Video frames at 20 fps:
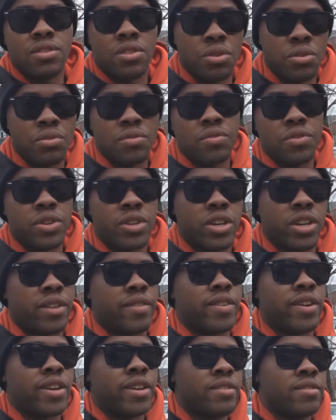tune for
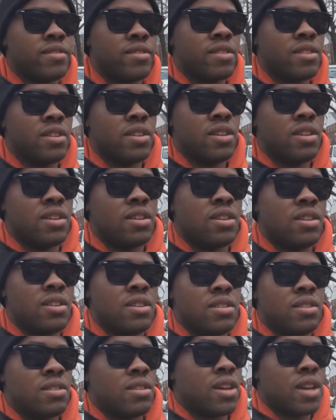85,
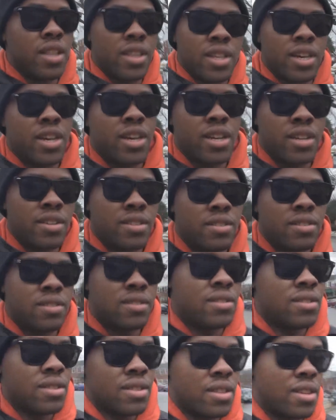and then
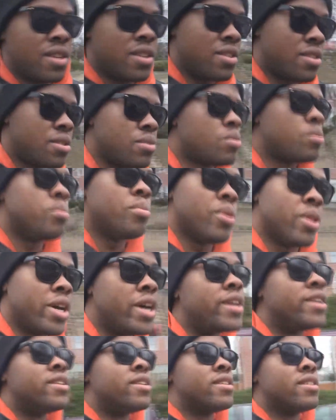the ECU will
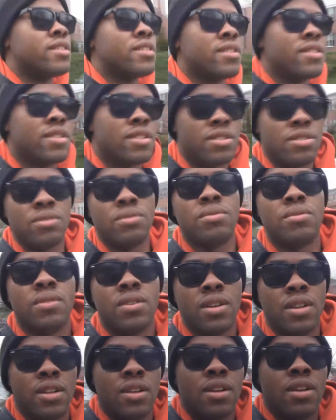blend the
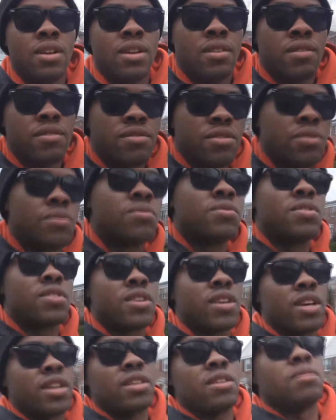two
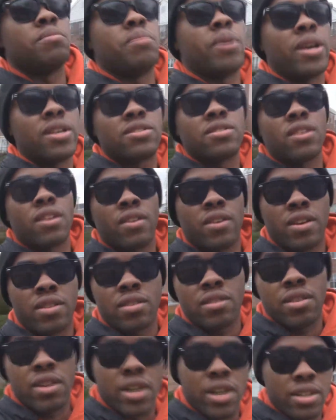tunes together based on your
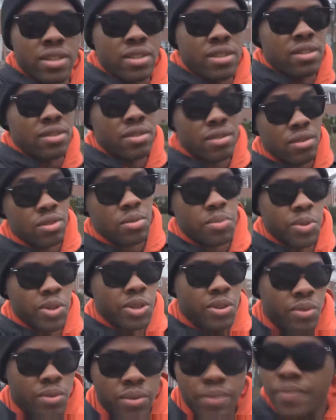ethanol content. So it's
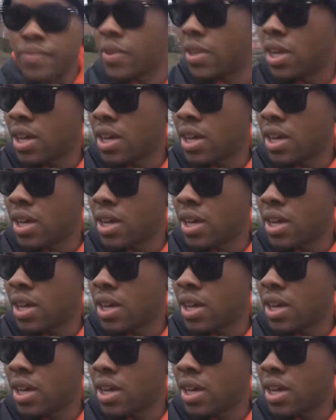pretty cool.